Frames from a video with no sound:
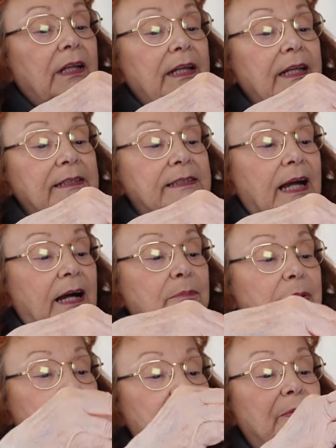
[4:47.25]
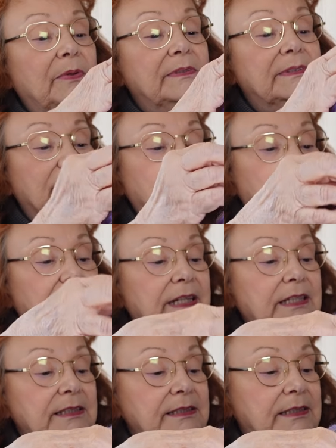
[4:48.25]
it's got purples and
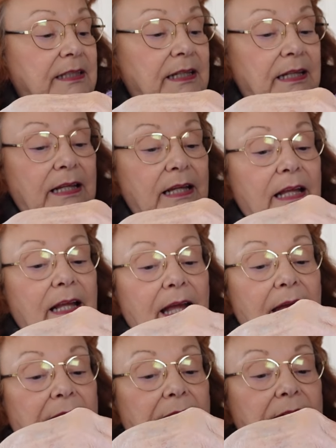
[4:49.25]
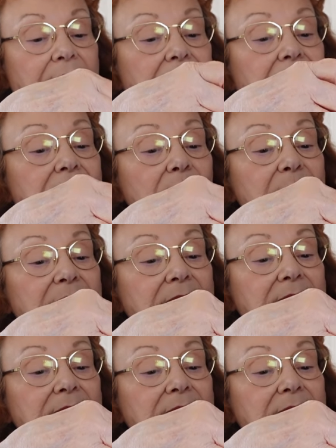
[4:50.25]
greens and a little bit of